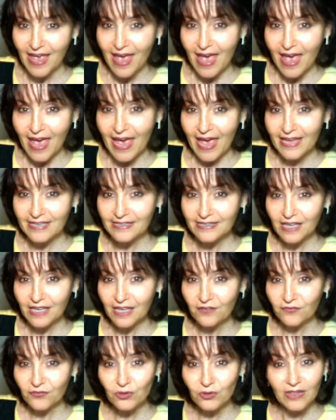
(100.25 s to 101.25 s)
And
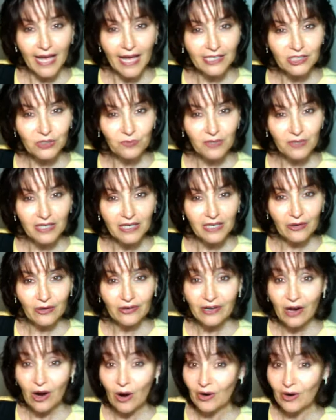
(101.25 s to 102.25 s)
if you'd like to be on
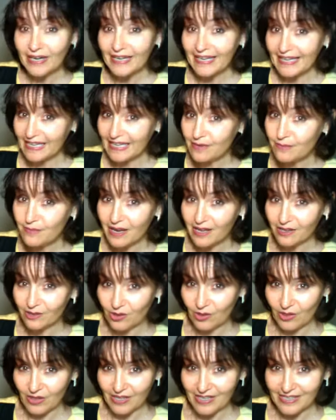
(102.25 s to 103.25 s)
our email
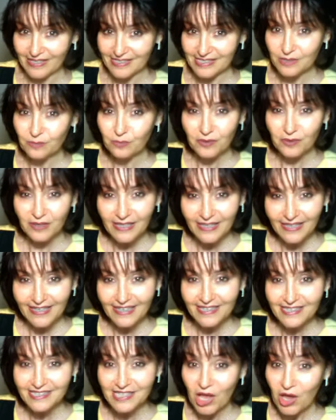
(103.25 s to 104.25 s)
list,
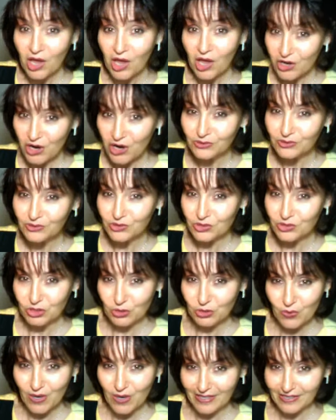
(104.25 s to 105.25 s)
please go to
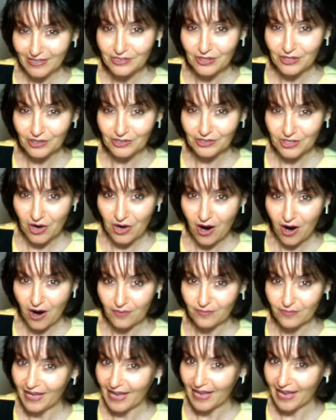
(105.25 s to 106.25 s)

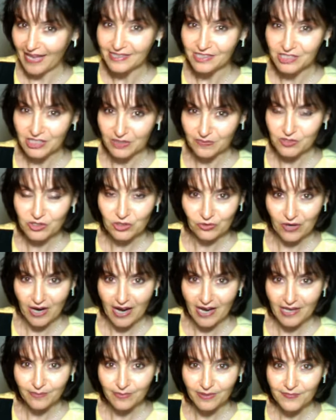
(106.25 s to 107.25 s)
joëlette.com and
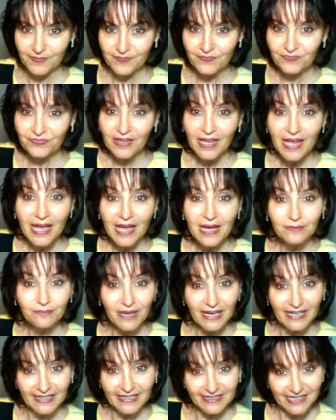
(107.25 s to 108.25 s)
subscribe.
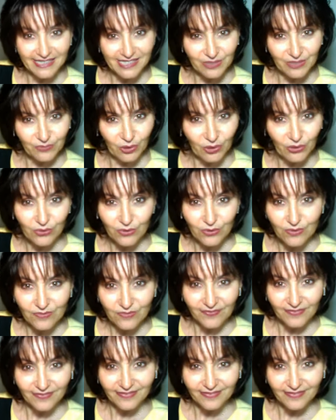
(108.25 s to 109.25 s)
Merci beaucoup
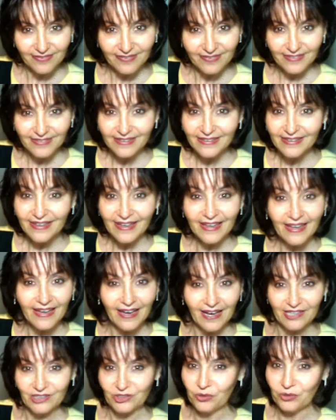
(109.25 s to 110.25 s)
et
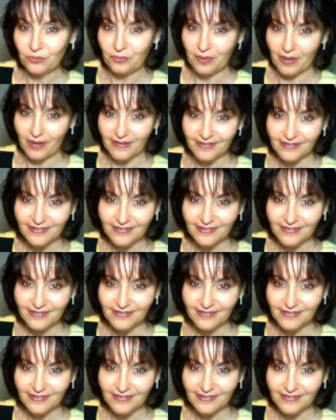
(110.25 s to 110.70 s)
à demain.